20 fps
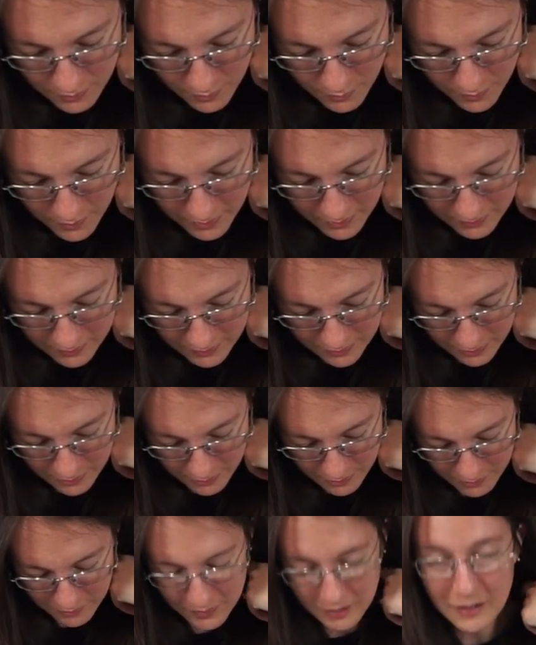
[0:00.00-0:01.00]
1,
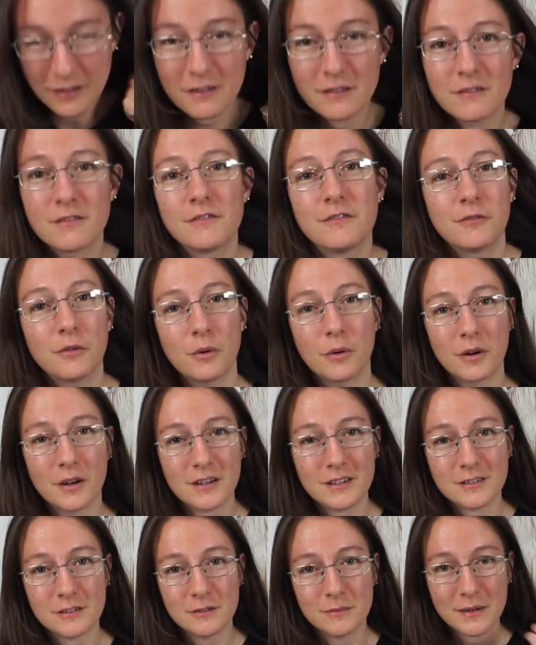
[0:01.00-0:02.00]
2, 3,
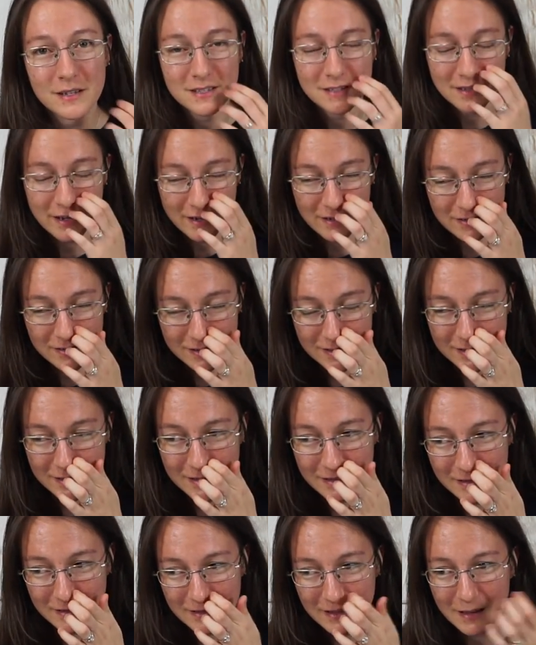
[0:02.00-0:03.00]
4 Sew My Styles,
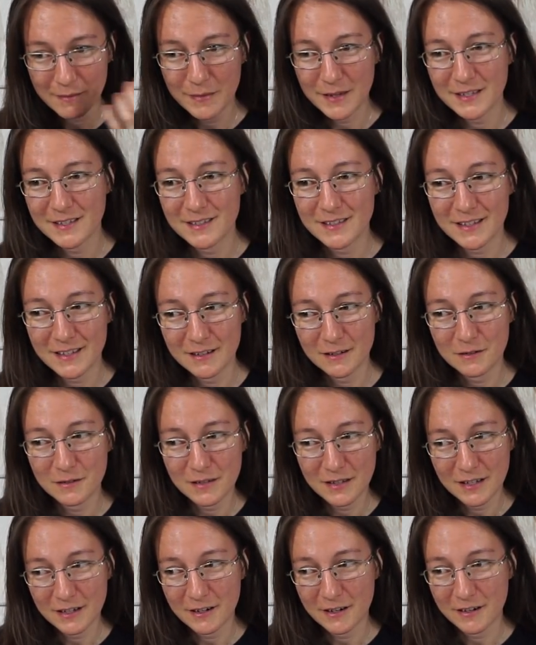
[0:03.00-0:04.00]
and that makes it the end of the
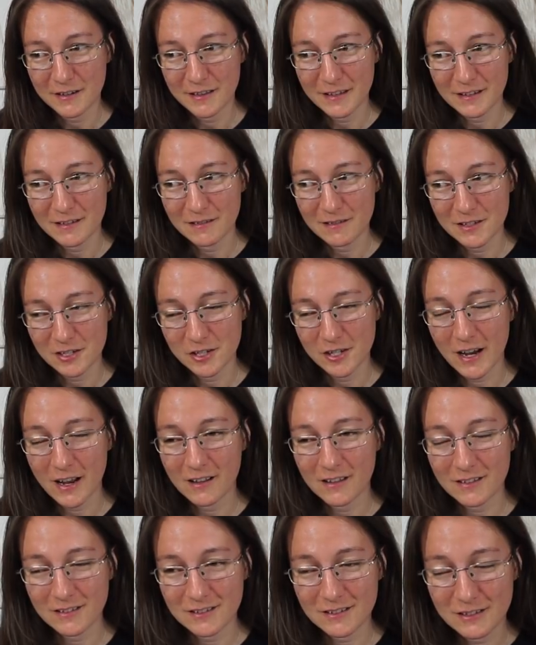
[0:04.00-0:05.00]
year and the end of this
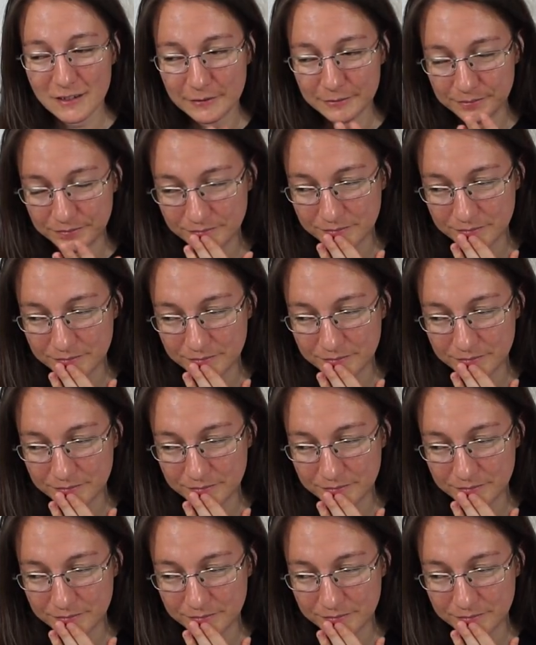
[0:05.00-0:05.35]
challenge.